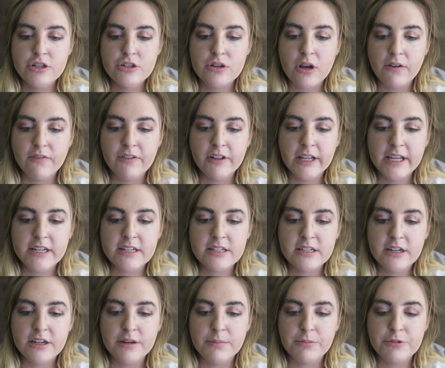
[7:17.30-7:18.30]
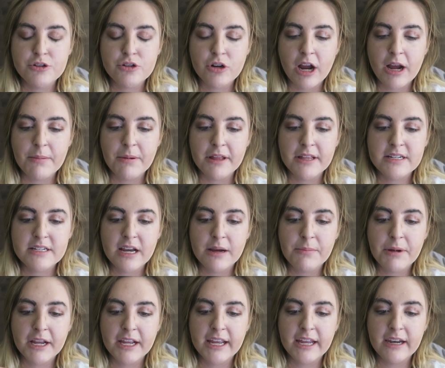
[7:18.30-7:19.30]
So I feel like it's gonna dry by the
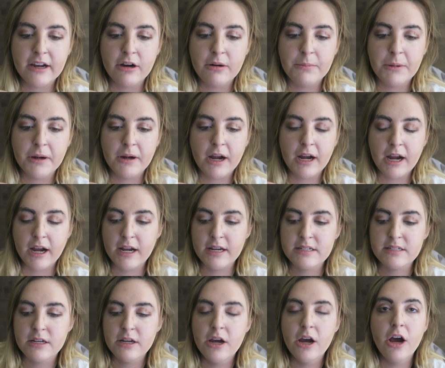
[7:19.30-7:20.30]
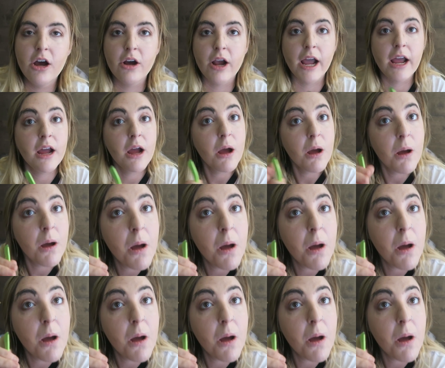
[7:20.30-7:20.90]
time I get it on my eyes. Okay.